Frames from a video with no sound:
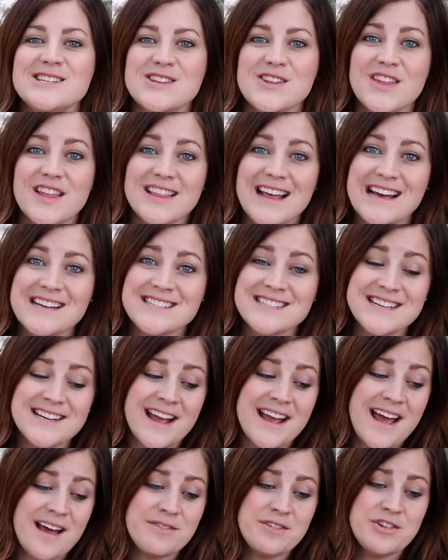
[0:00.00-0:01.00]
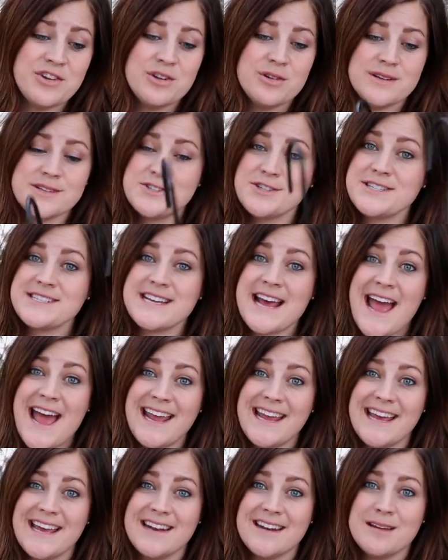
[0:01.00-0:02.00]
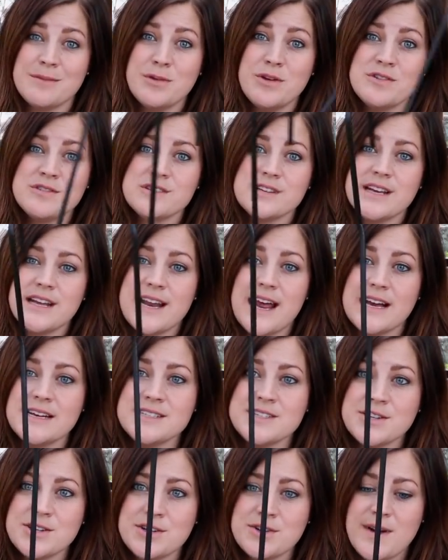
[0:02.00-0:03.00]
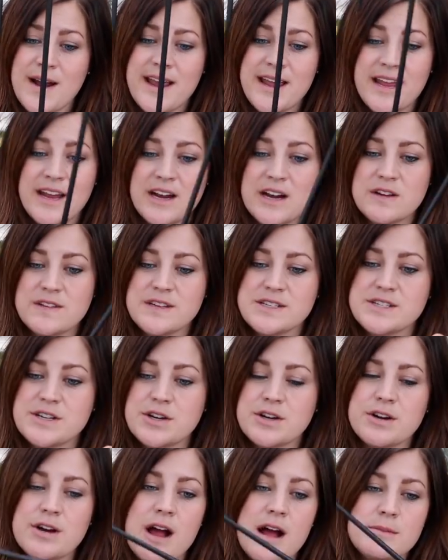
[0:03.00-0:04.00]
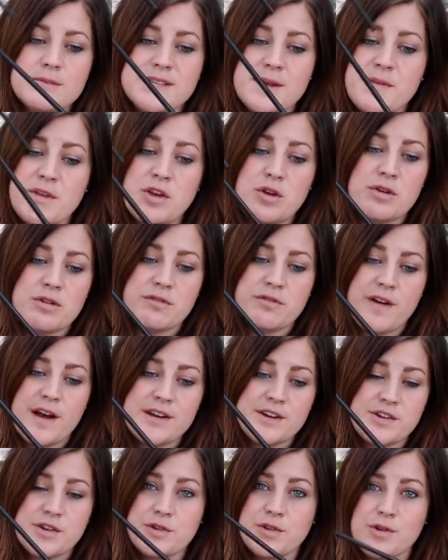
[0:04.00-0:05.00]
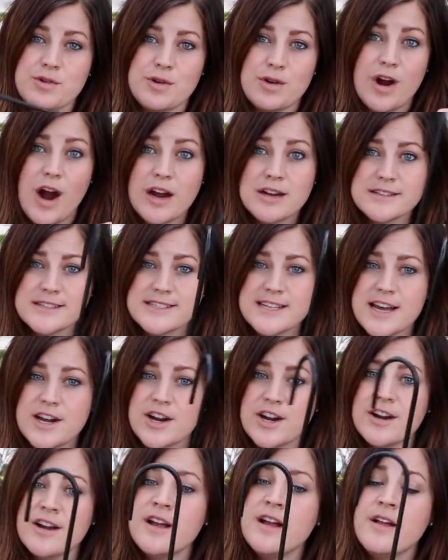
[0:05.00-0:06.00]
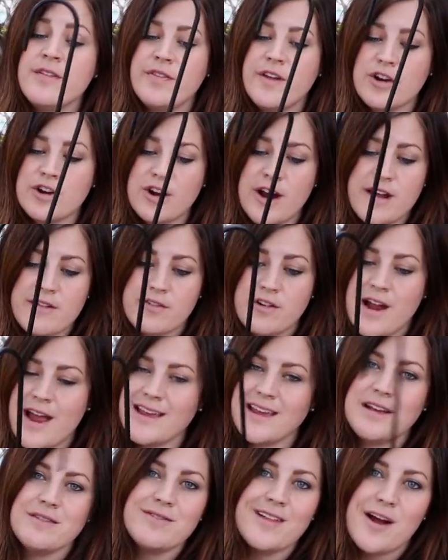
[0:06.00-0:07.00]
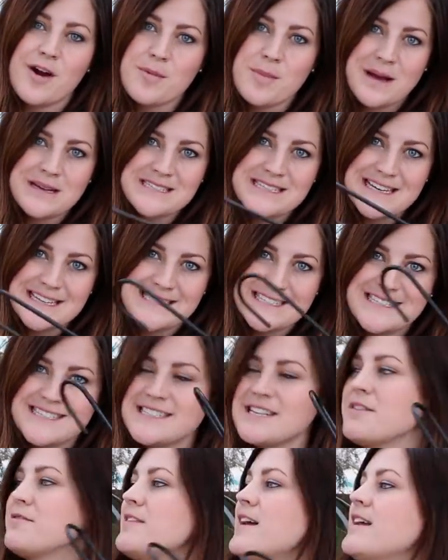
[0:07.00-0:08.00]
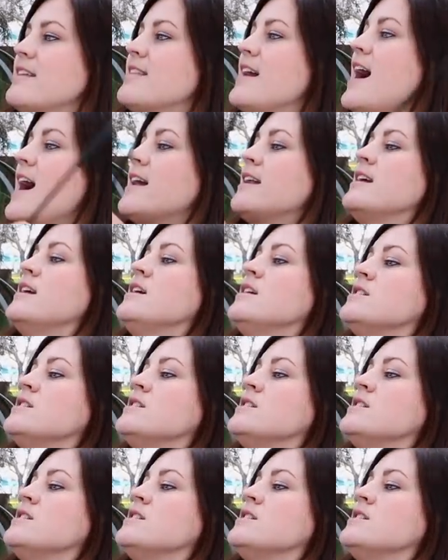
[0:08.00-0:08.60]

So the last thing I have to do is just to hang it. And I'm using an S hook right here. These are um, something you can find at your local garden center. They're great for hanging flower baskets and stuff like that.